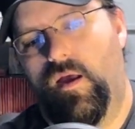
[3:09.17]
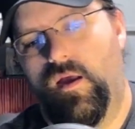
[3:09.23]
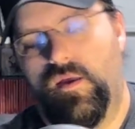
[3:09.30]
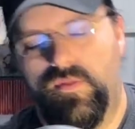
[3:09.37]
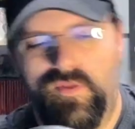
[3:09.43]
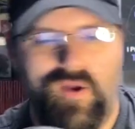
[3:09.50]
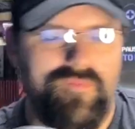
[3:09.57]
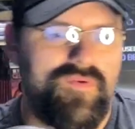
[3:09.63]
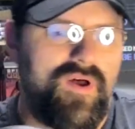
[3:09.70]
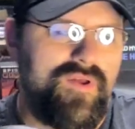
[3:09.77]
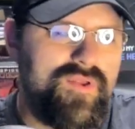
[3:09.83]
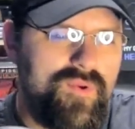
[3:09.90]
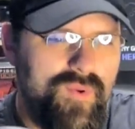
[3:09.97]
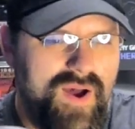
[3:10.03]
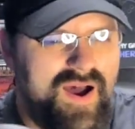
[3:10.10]
The overall
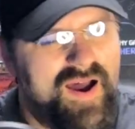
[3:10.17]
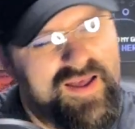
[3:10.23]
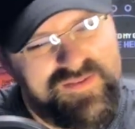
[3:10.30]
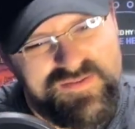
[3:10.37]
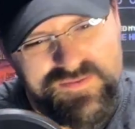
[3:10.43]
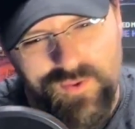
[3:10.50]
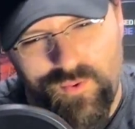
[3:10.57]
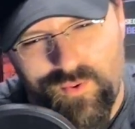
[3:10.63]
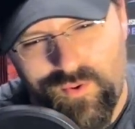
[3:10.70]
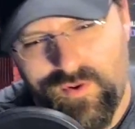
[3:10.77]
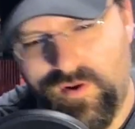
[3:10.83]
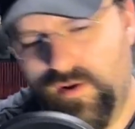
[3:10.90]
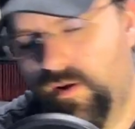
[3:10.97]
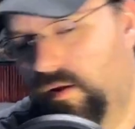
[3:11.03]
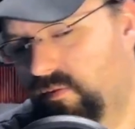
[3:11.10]
UI, the
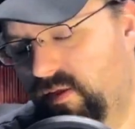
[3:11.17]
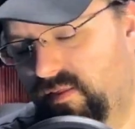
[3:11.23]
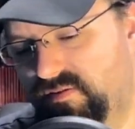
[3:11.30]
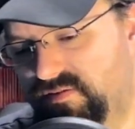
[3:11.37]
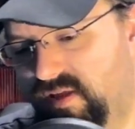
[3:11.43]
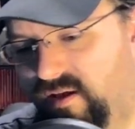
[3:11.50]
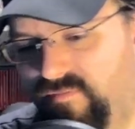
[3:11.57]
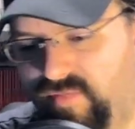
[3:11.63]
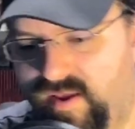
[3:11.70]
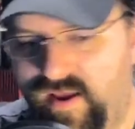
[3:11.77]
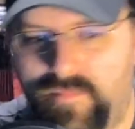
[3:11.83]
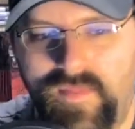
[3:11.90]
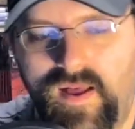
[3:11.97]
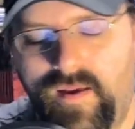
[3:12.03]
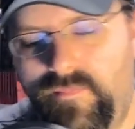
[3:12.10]
store, and all the other stuff, like
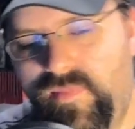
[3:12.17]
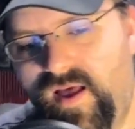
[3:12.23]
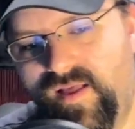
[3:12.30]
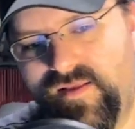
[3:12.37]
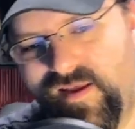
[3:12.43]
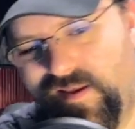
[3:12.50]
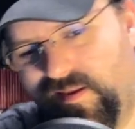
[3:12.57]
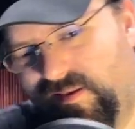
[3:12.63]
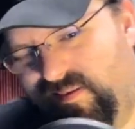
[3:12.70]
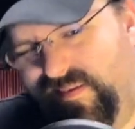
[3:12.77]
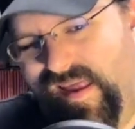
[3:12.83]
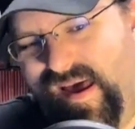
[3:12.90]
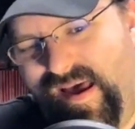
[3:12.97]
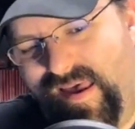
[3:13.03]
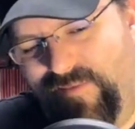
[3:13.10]
I'm not going to
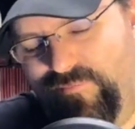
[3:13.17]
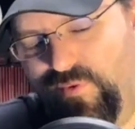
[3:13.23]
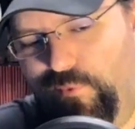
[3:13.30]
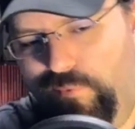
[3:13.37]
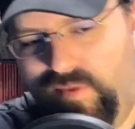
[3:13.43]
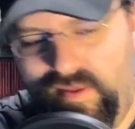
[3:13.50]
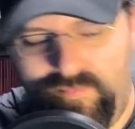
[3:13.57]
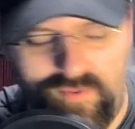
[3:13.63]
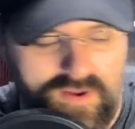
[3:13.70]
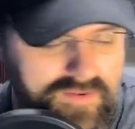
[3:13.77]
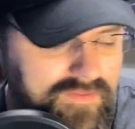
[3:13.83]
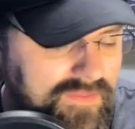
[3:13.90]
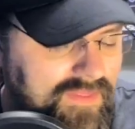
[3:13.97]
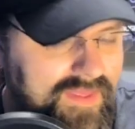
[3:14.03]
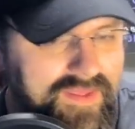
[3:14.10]
dive too deep
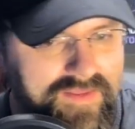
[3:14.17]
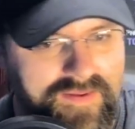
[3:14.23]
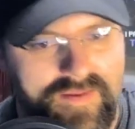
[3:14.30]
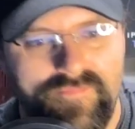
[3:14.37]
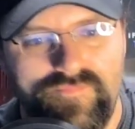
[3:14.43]
onto the